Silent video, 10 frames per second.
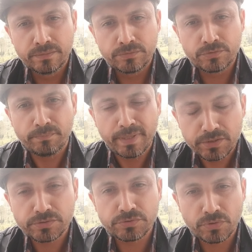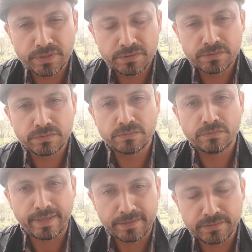So make your choices
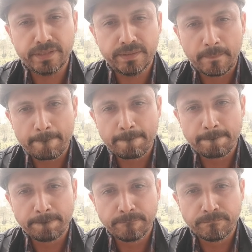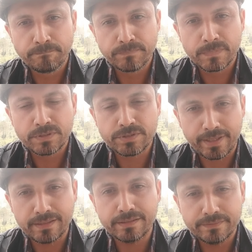wisely, stay
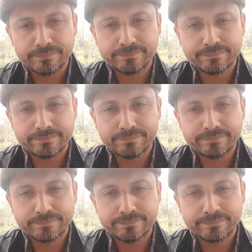healthy.